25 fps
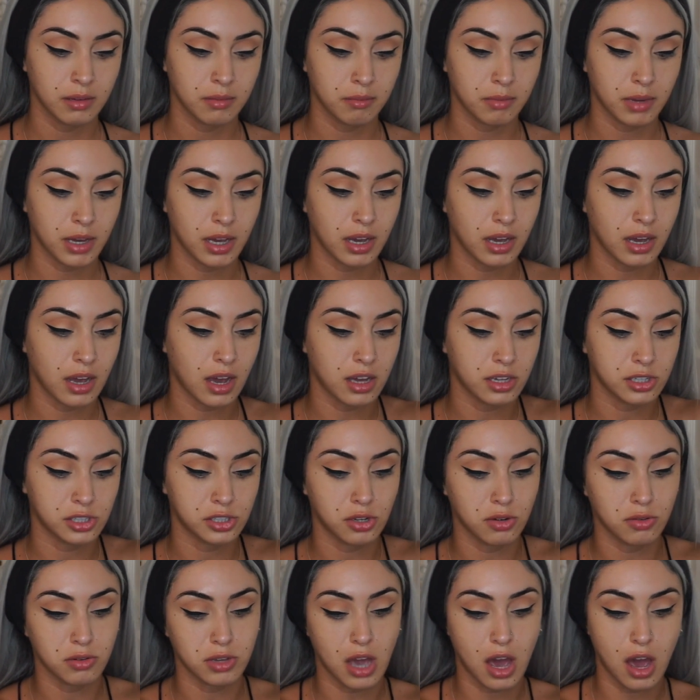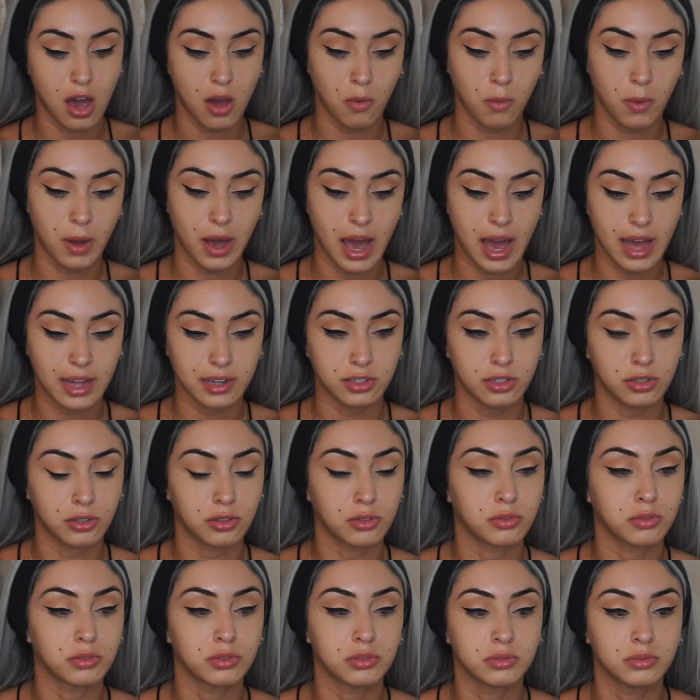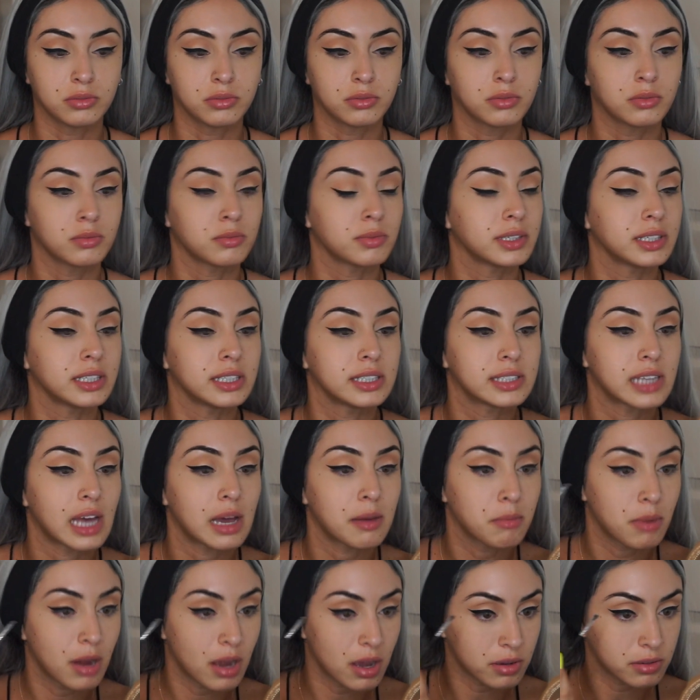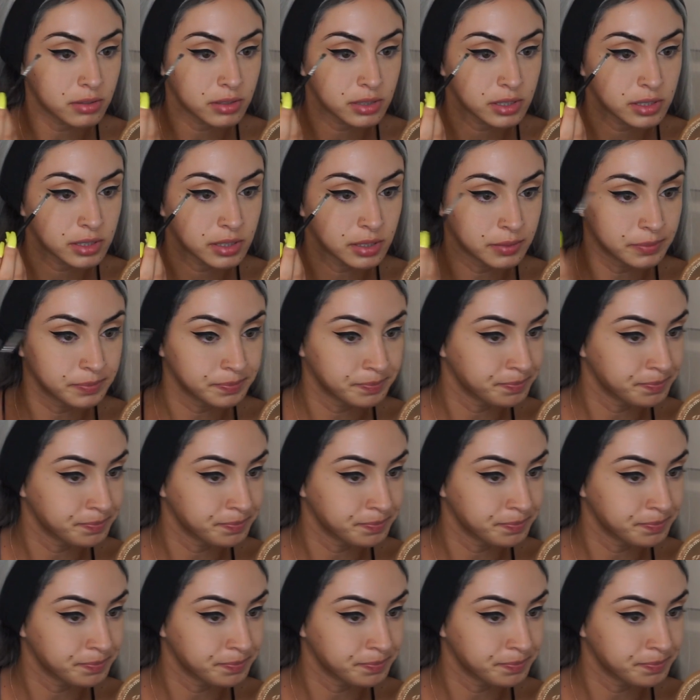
But I'll show y'all what I do with these eyebrows.